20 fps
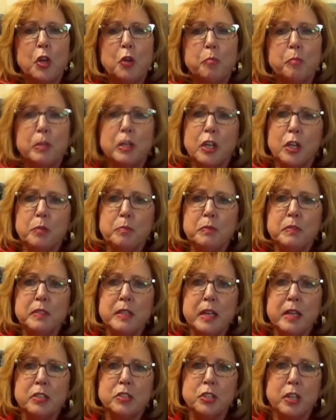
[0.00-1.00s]
but it comes
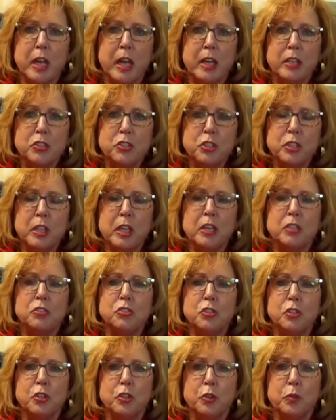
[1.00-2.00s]
down to
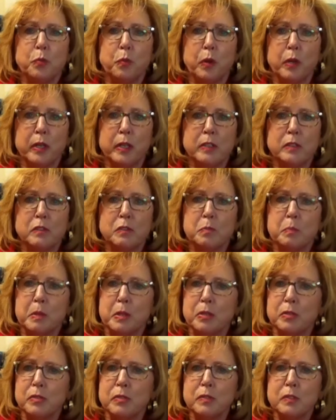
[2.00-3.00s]
educational and work
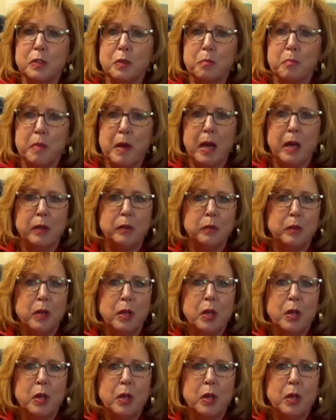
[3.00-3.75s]
experience combined